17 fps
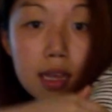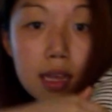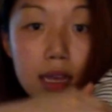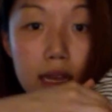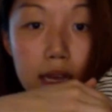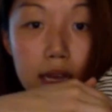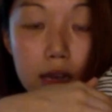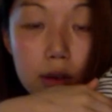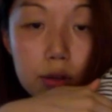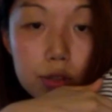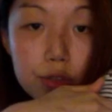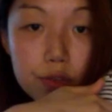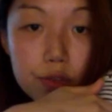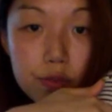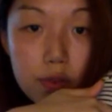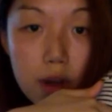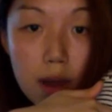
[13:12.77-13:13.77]
goes
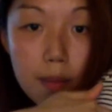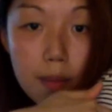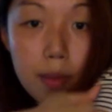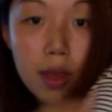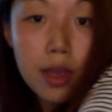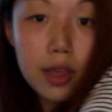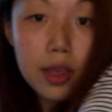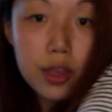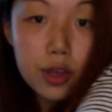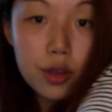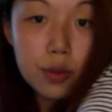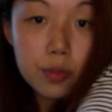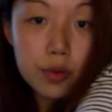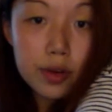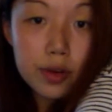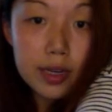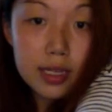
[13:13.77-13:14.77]
from
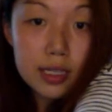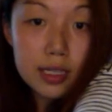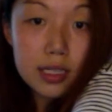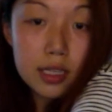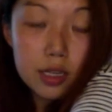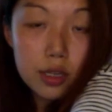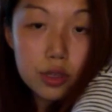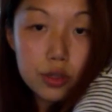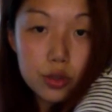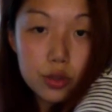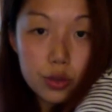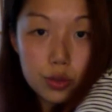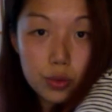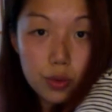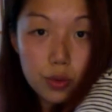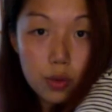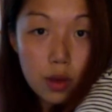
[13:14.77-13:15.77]
humerus
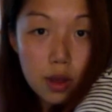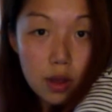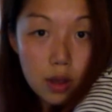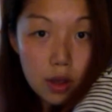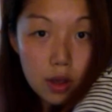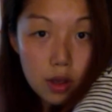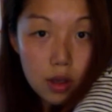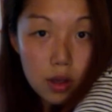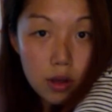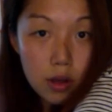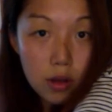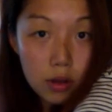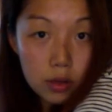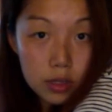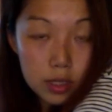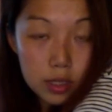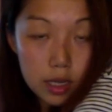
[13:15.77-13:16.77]
to
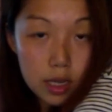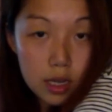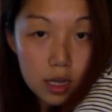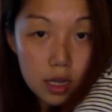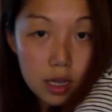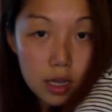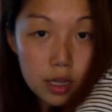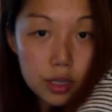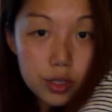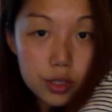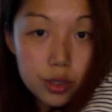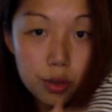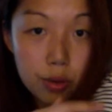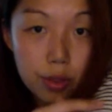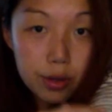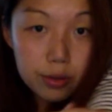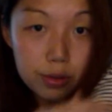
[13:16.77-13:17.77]
ulna. So
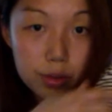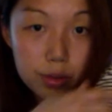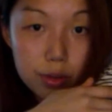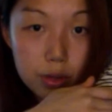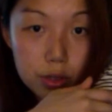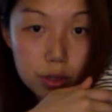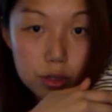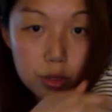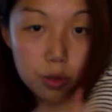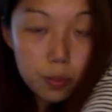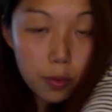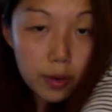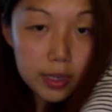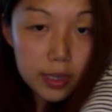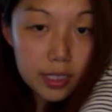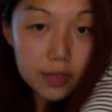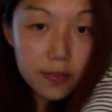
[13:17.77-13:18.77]
the 2
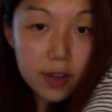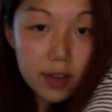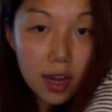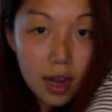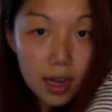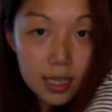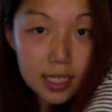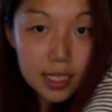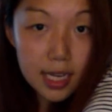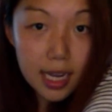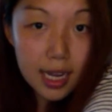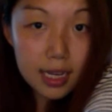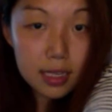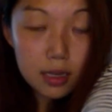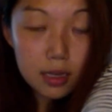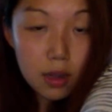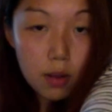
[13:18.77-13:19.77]
points of
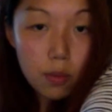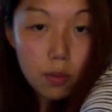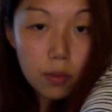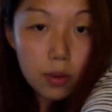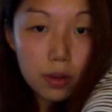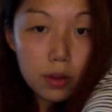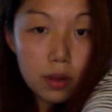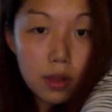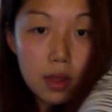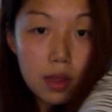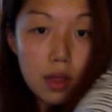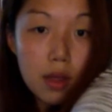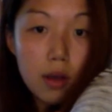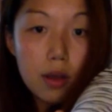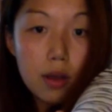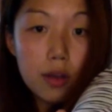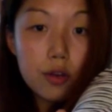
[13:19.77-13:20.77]
contact will
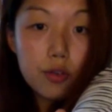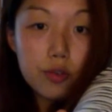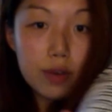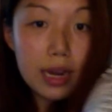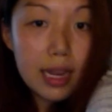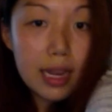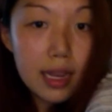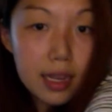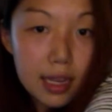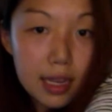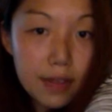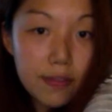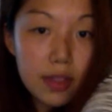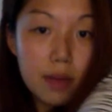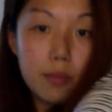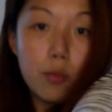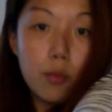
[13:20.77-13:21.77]
give
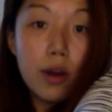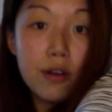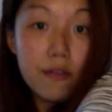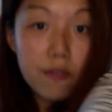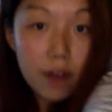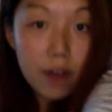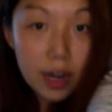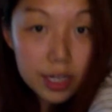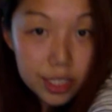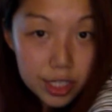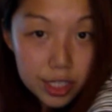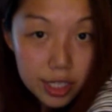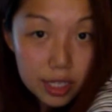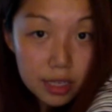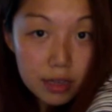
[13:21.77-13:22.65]
them one function,